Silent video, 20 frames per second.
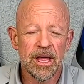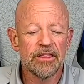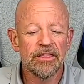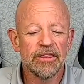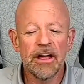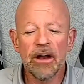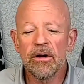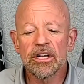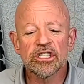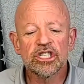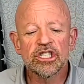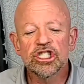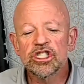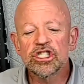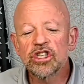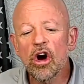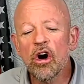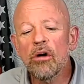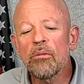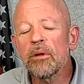There is
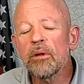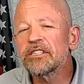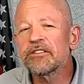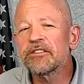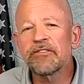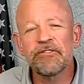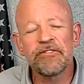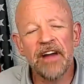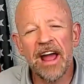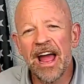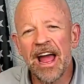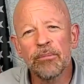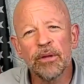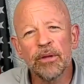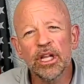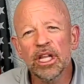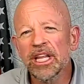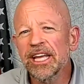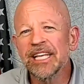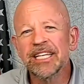so much
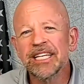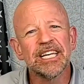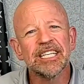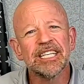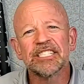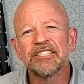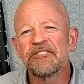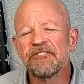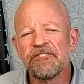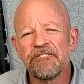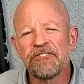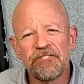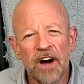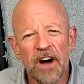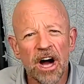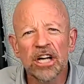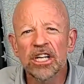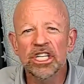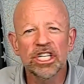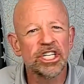family
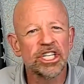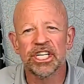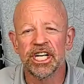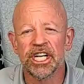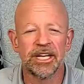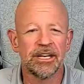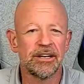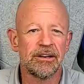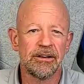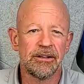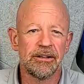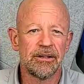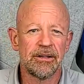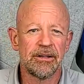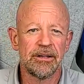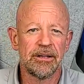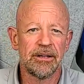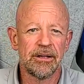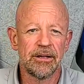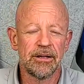dysfunction
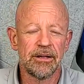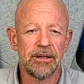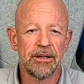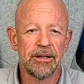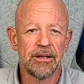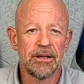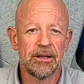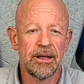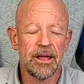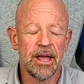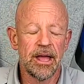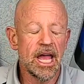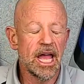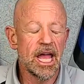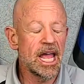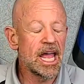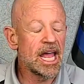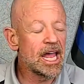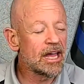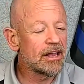
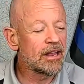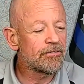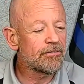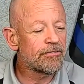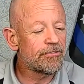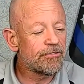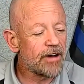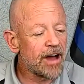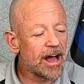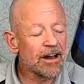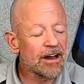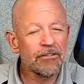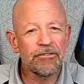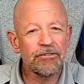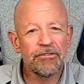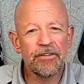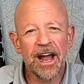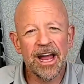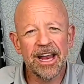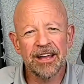in
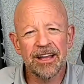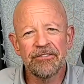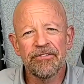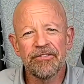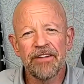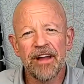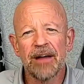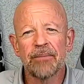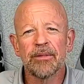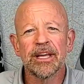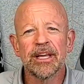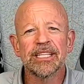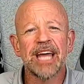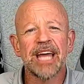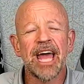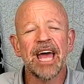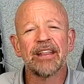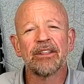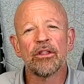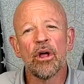firefighting families
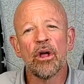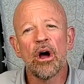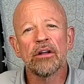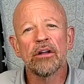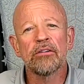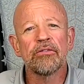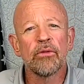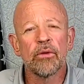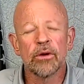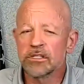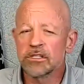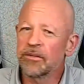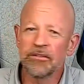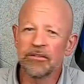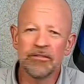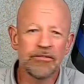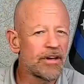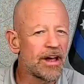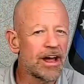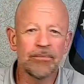and law
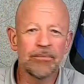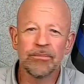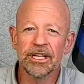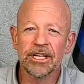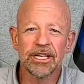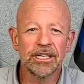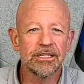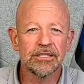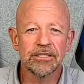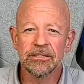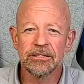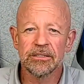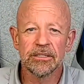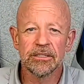enforcement families.